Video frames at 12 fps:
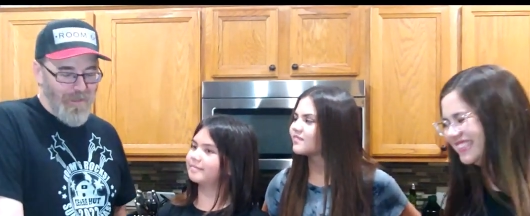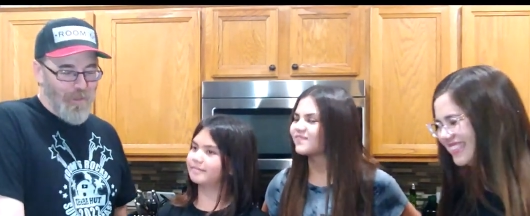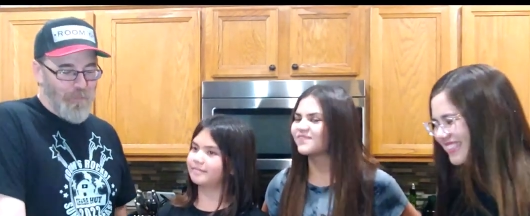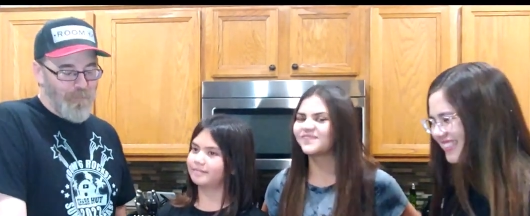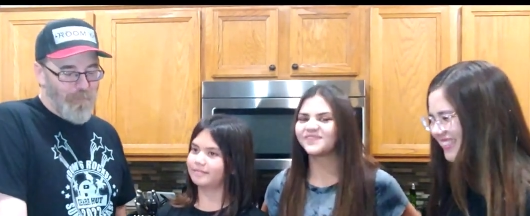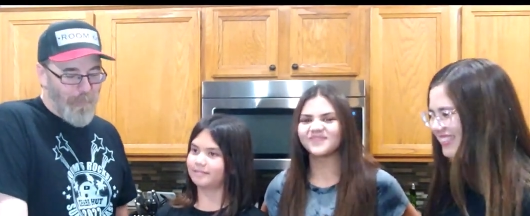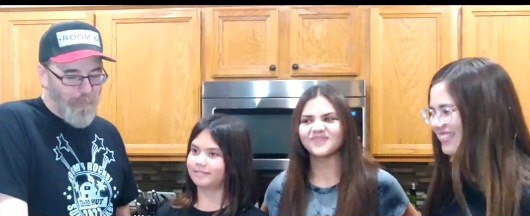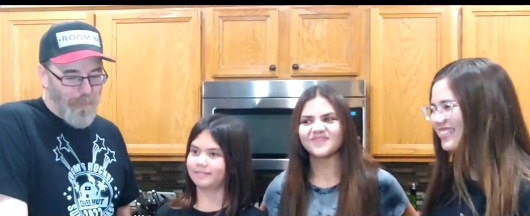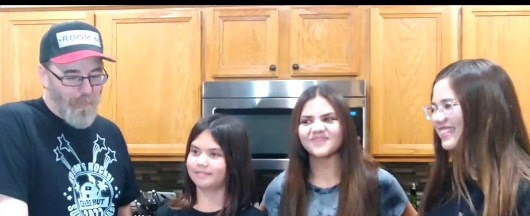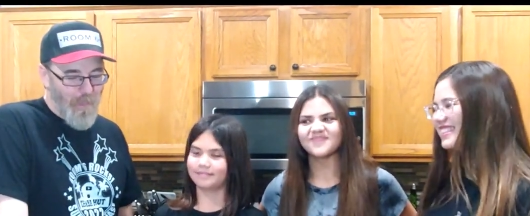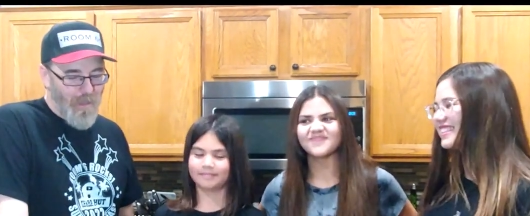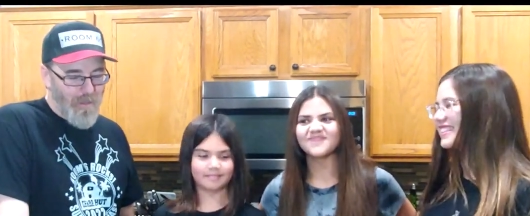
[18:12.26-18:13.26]
Speaker 1: um,
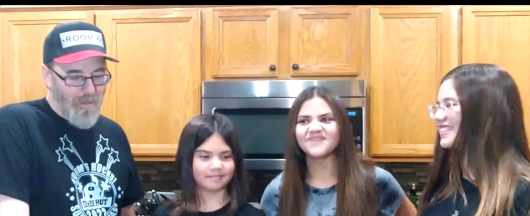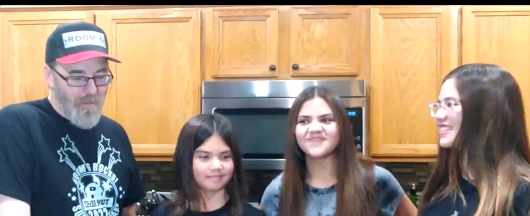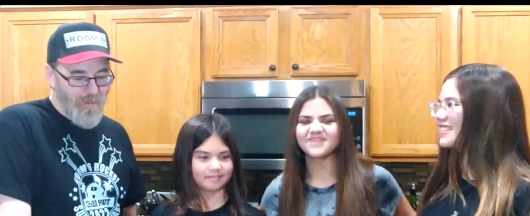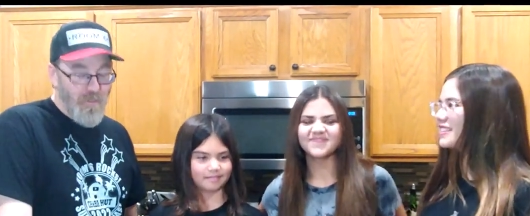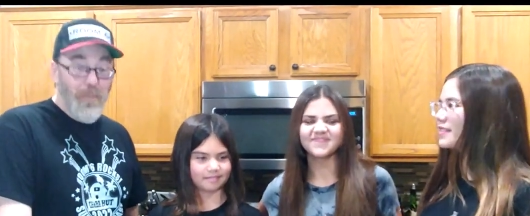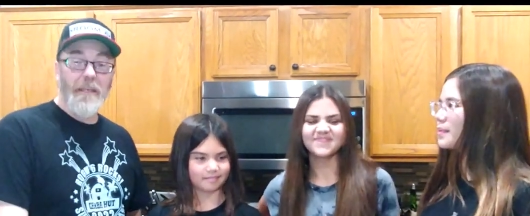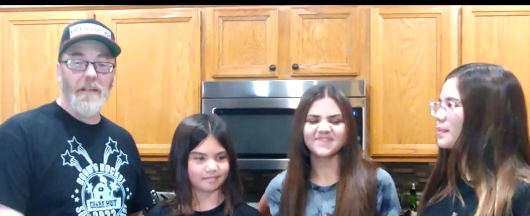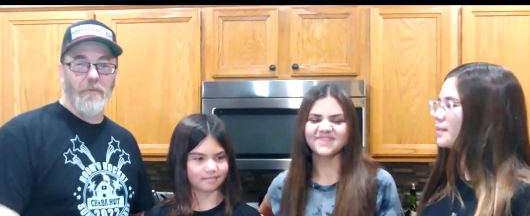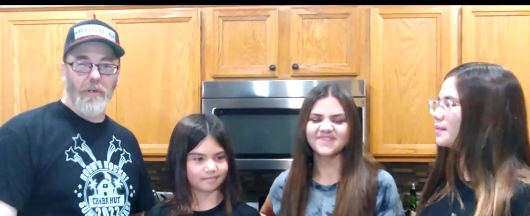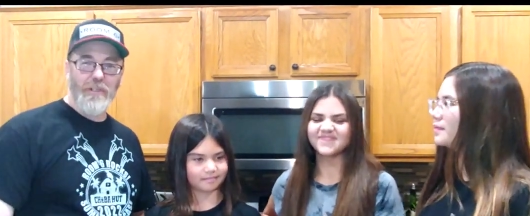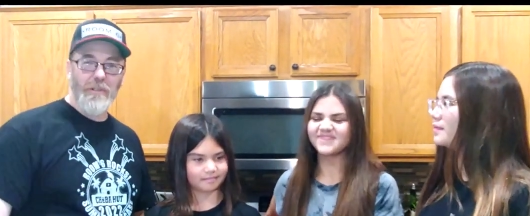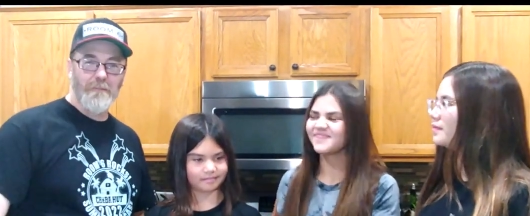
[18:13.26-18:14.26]
speaking
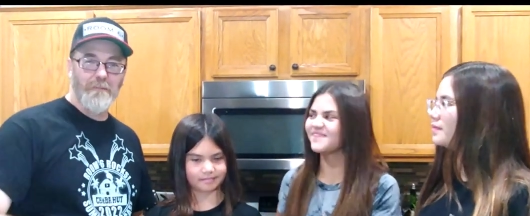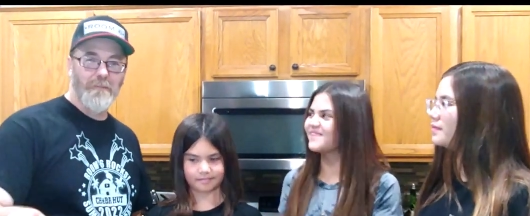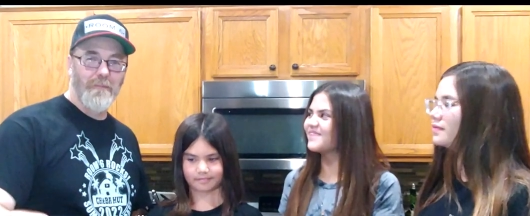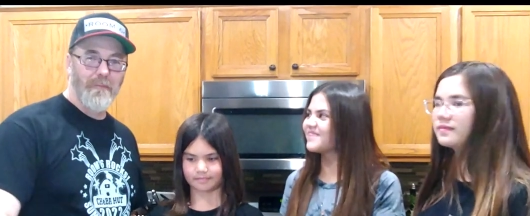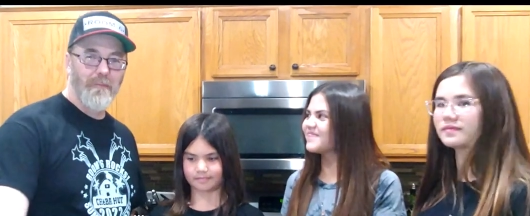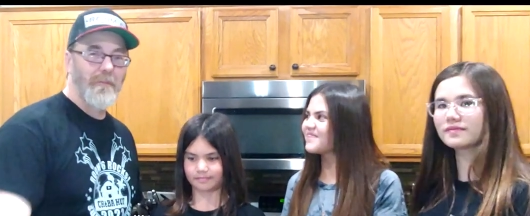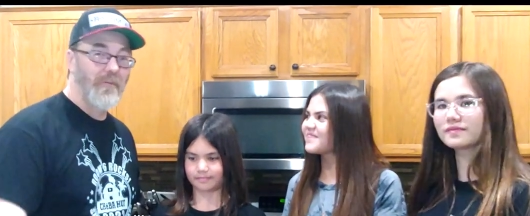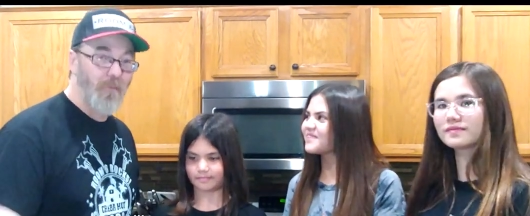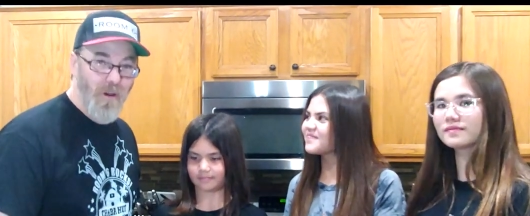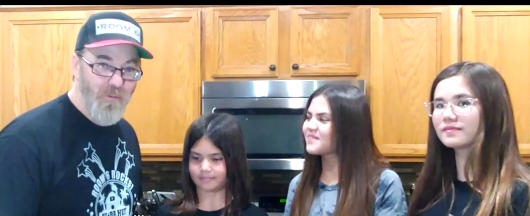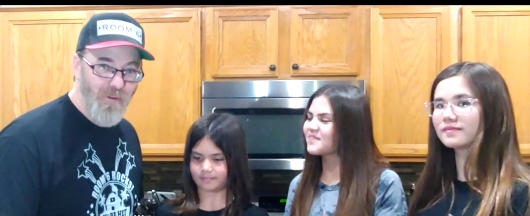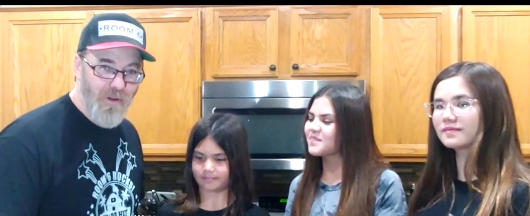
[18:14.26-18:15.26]
of which,
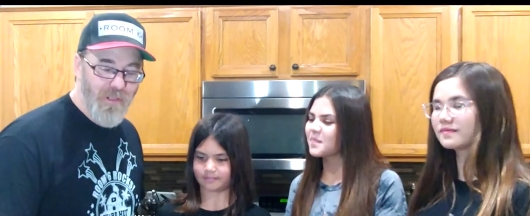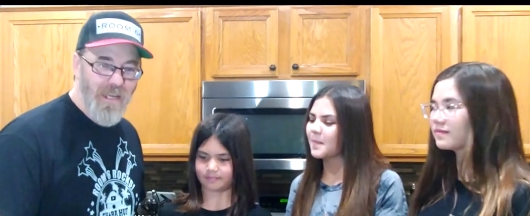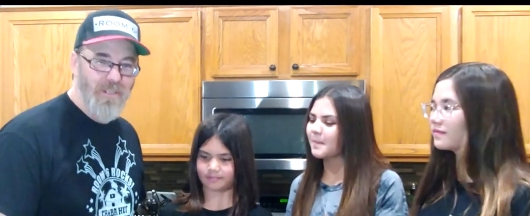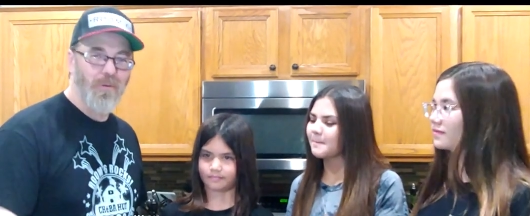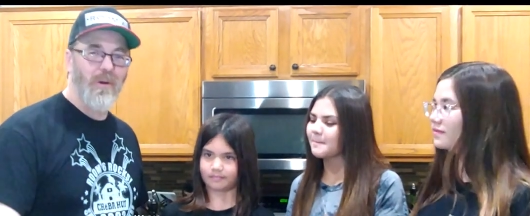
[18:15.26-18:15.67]
before I move on to the